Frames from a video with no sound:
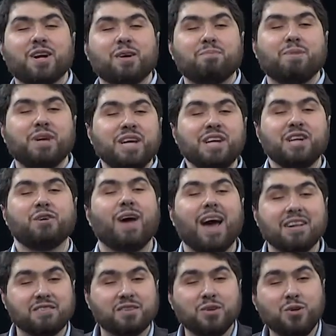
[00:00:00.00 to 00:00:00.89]
being in
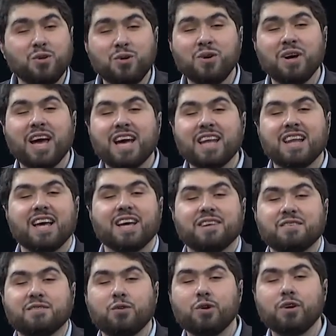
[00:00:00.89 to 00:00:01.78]
grad school and
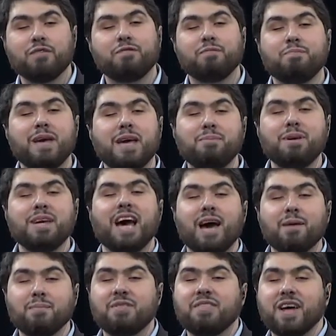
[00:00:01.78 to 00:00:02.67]
like sort of maybe
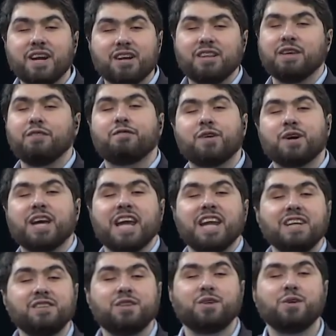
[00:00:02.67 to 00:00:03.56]
hypothetically
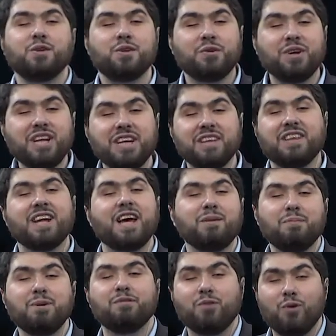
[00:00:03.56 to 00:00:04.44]
forgetting to do the reading the
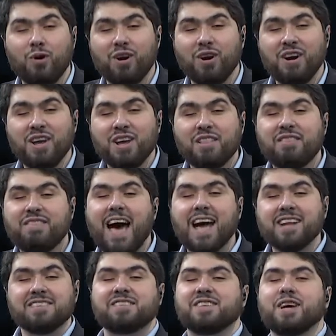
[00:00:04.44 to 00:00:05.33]
night before,
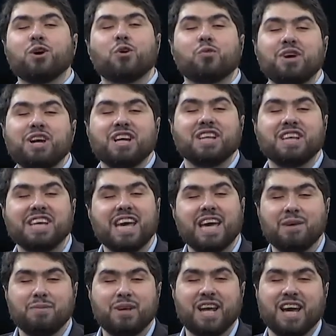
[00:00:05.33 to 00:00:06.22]
that skill really
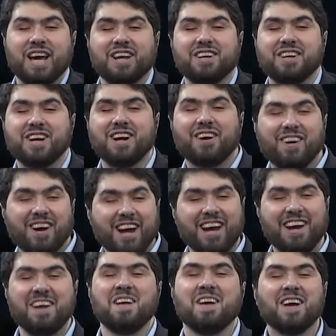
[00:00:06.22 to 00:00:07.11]
came in handy, all
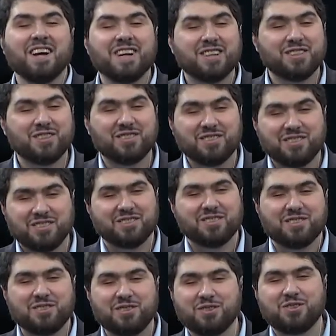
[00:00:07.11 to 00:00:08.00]
right? It was
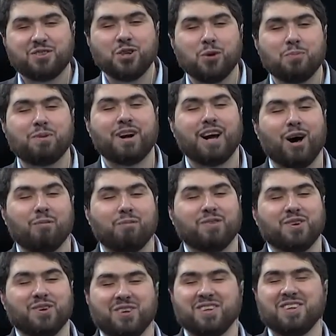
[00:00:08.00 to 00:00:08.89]
super
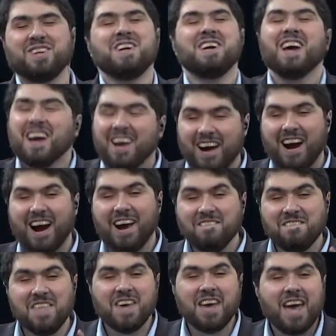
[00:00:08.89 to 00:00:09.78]
helpful, all
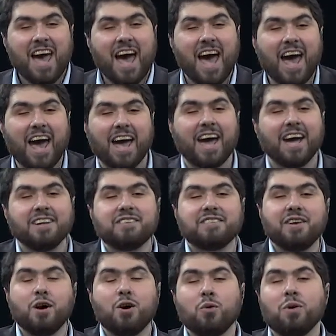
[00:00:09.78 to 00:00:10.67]
right? And
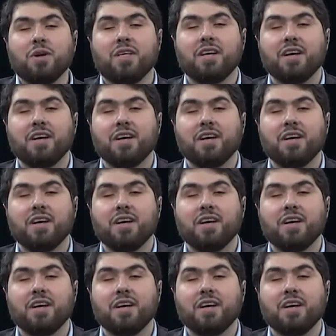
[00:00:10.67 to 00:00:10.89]
so